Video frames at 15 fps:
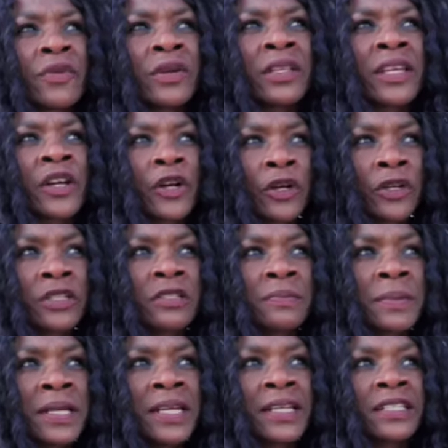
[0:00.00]
really irks
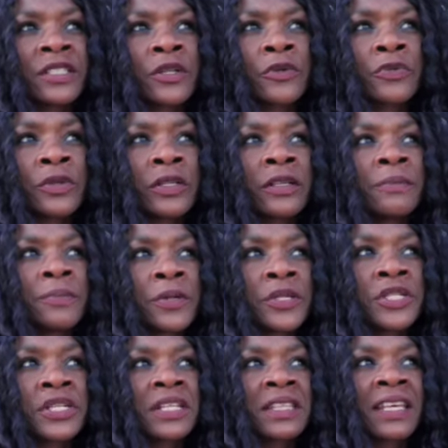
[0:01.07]
me is they're really
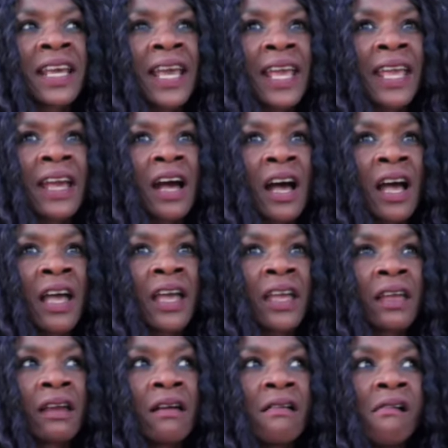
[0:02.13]
pushing the
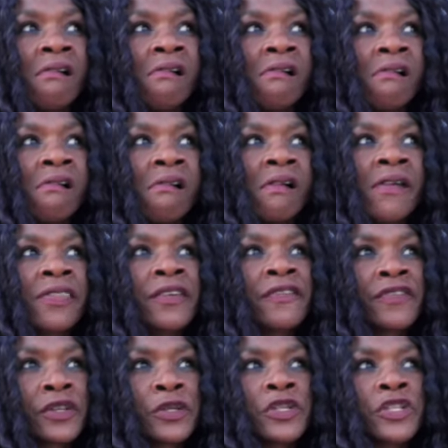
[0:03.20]
AI, the
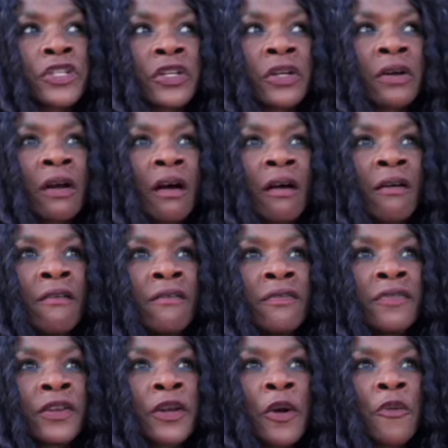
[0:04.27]
future
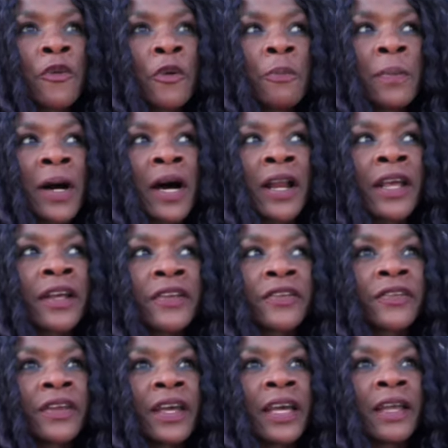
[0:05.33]
of, you know,
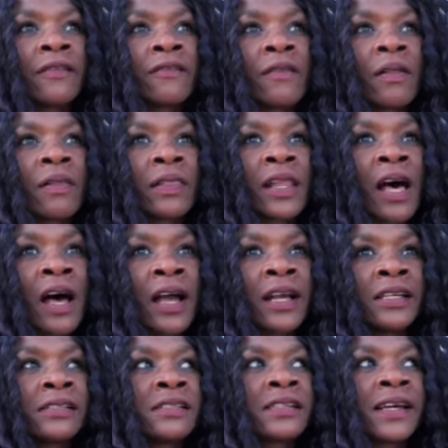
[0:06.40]
robotics and
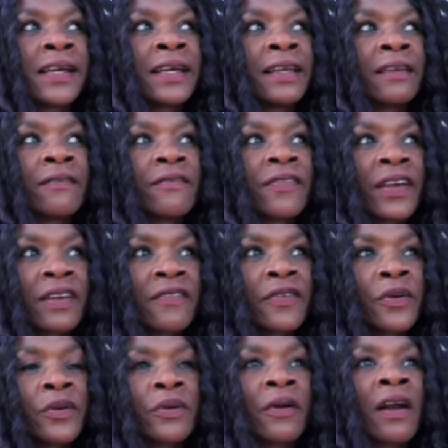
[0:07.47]
lies and fake
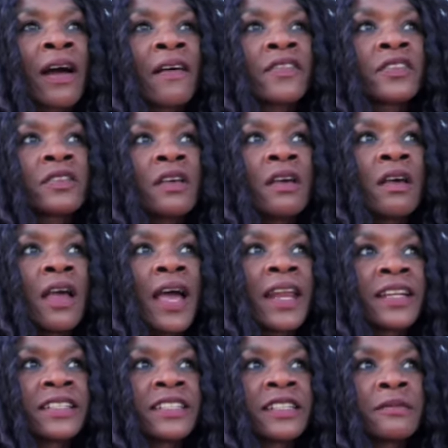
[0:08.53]
photographs.
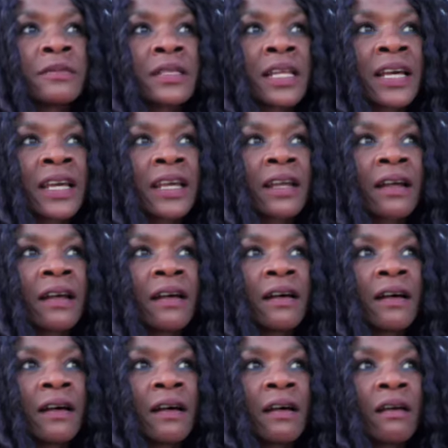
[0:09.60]
And it seems like
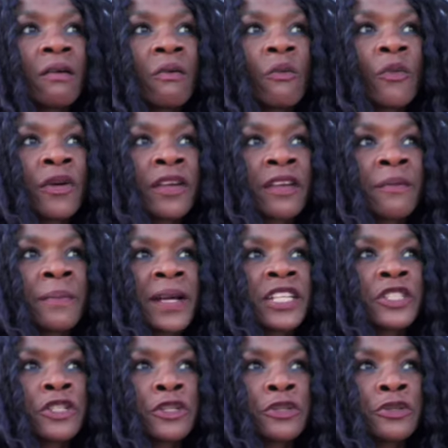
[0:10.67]
uh, William
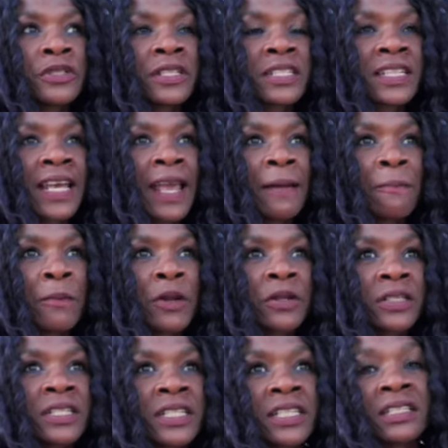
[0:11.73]
has used this Kate
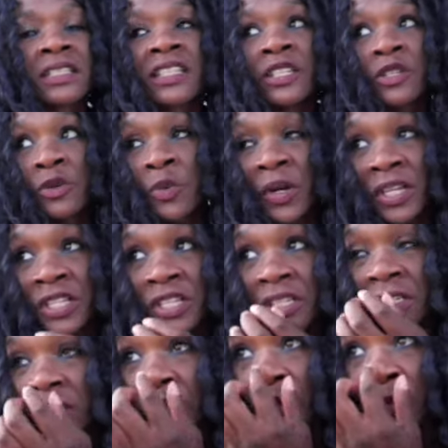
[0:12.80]
Middleton
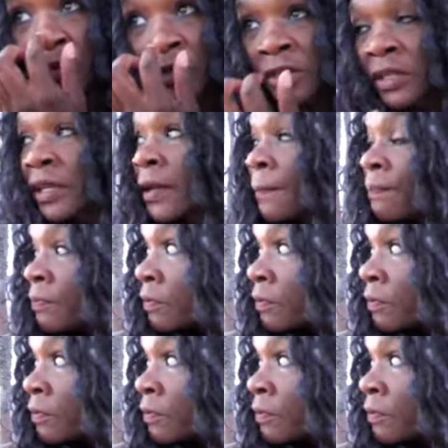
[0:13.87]
situation to really